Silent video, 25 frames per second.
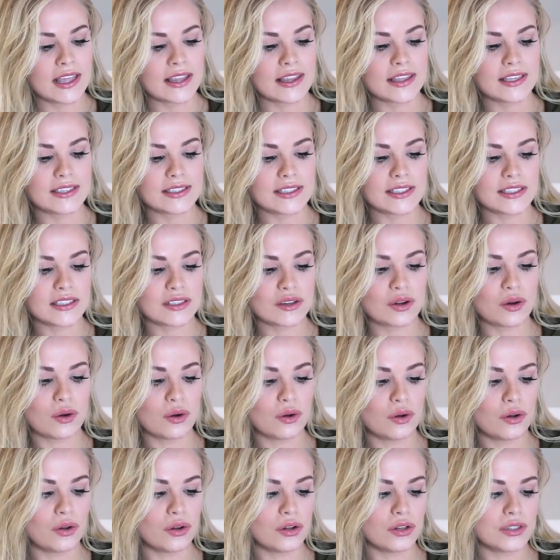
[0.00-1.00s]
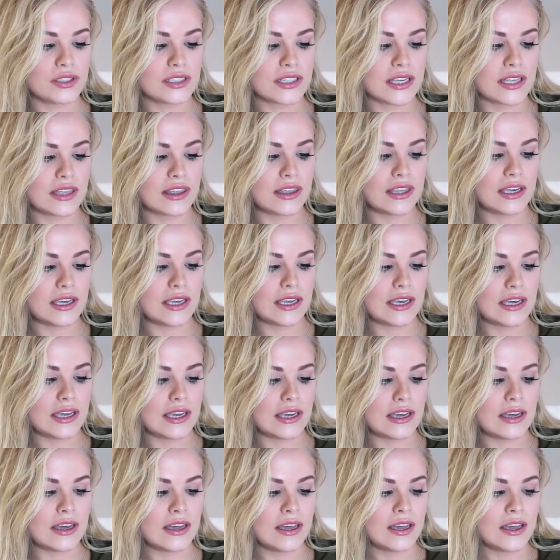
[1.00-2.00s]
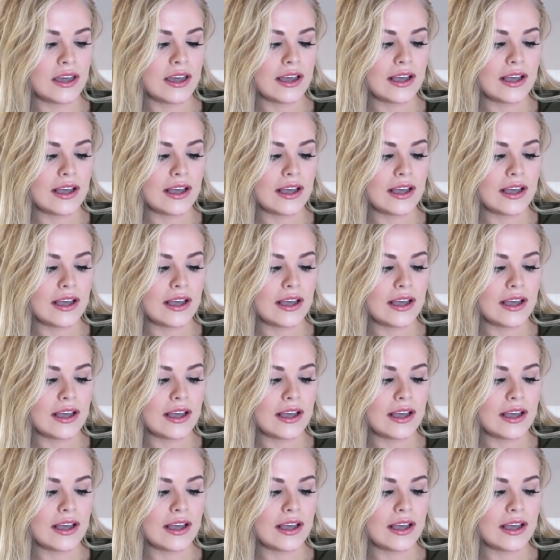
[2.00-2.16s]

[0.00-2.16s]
This is called the